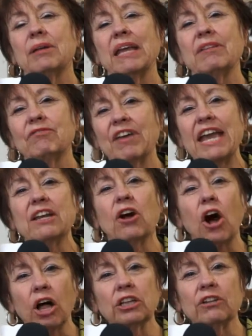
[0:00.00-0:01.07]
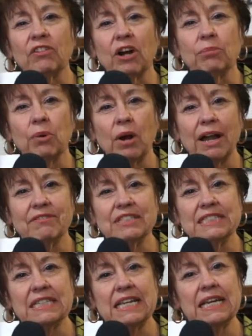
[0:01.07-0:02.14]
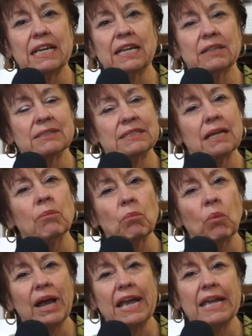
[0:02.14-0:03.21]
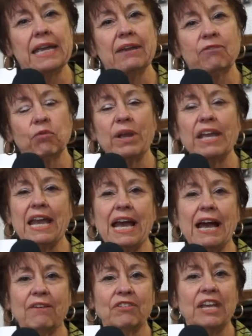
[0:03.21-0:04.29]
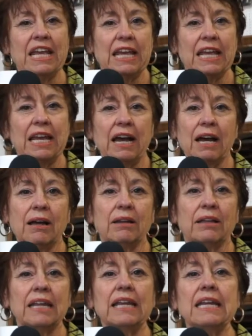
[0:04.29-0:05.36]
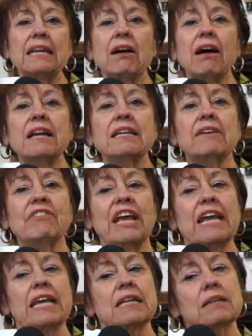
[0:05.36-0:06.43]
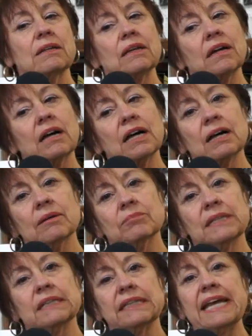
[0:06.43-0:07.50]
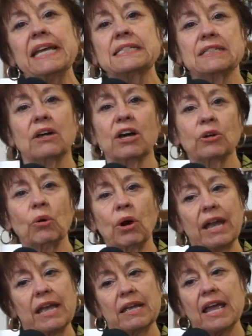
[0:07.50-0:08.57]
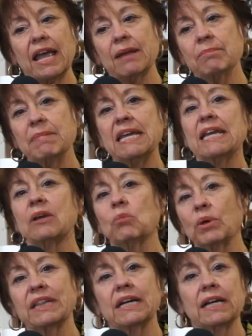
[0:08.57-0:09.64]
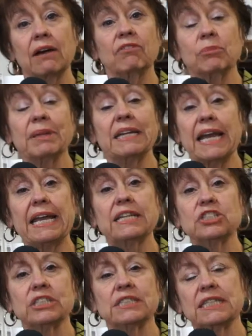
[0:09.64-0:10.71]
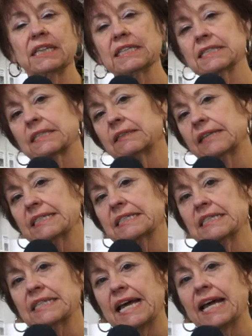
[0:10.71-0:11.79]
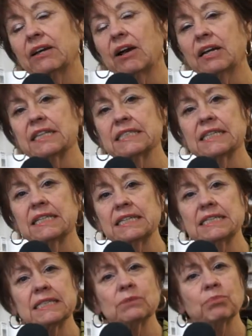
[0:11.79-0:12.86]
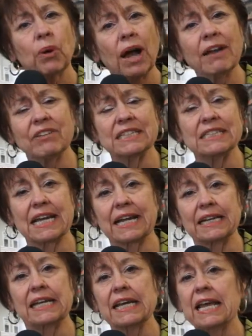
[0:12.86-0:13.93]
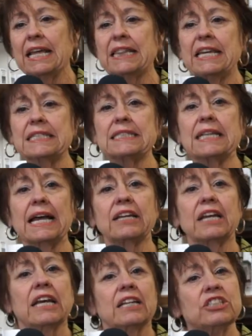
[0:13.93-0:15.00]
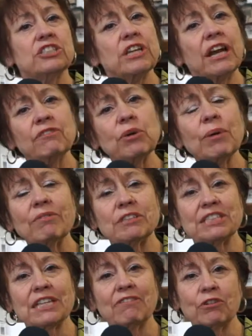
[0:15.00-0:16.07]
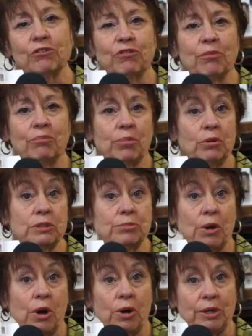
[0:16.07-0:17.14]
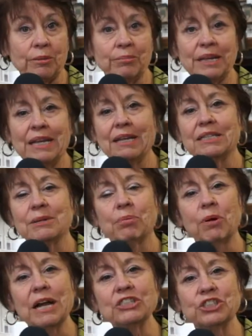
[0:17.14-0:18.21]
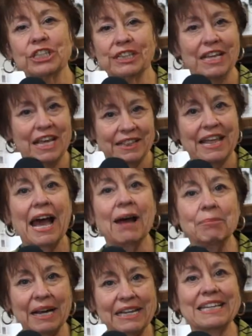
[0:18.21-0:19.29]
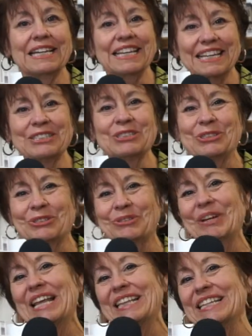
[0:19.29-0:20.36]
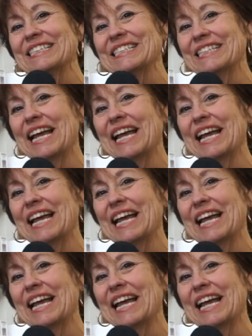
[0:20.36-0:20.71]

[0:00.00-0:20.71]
invade all of our privacy in some way if we have uh, any kind of a um, liaison or a, a meeting with a government agency that's collecting data on us, and this is private data. Things like, did, have you ever suffered from postpartum depression? that might get into this